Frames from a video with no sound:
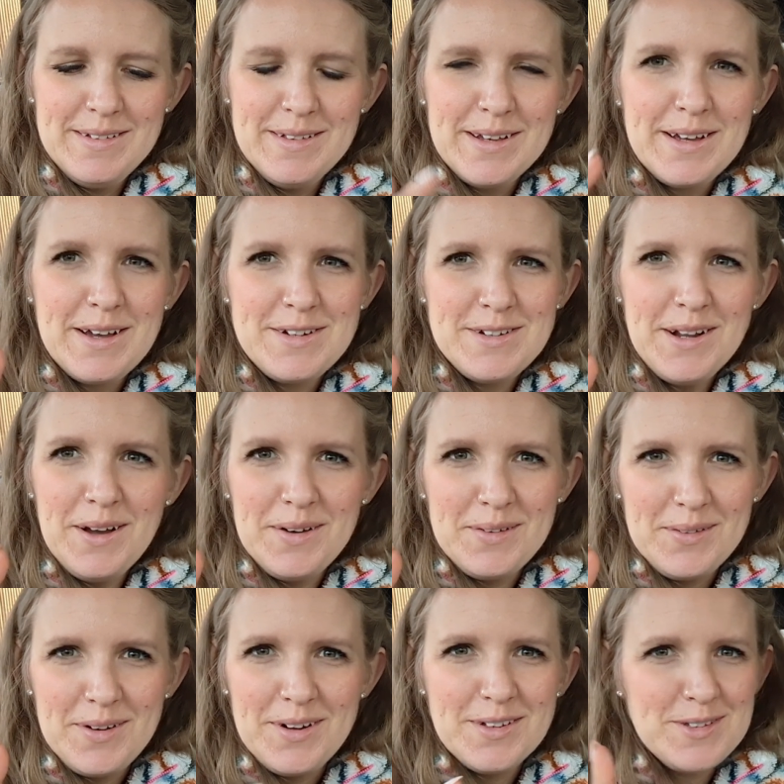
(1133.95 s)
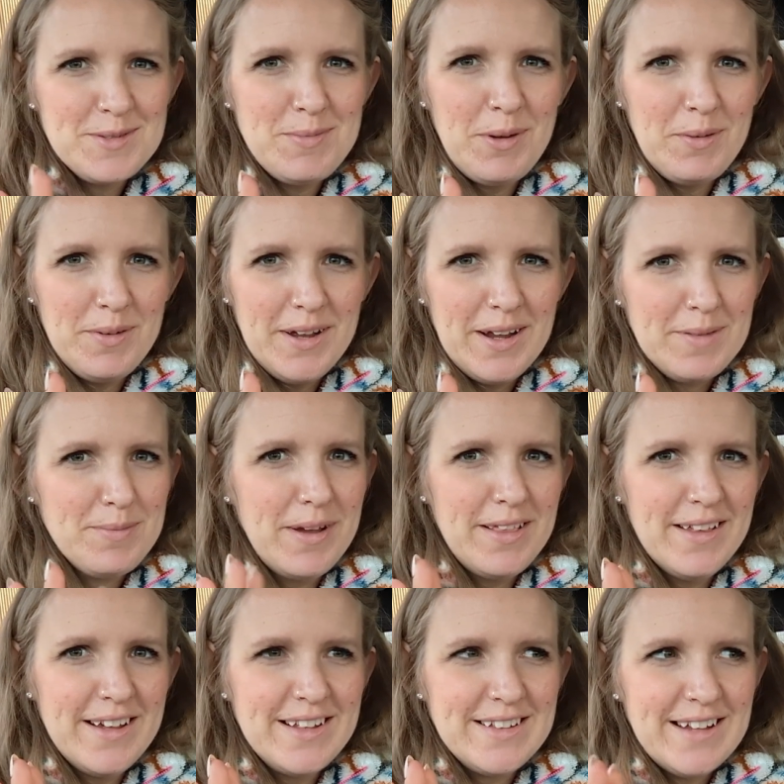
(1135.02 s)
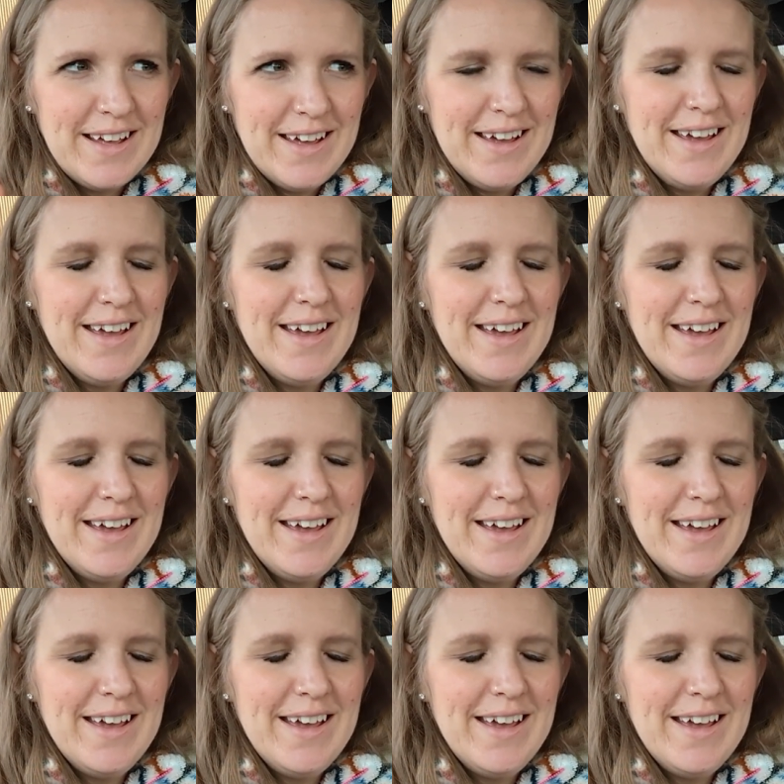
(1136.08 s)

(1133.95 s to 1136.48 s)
Like, I don't know, also a bit weird, but I liked it.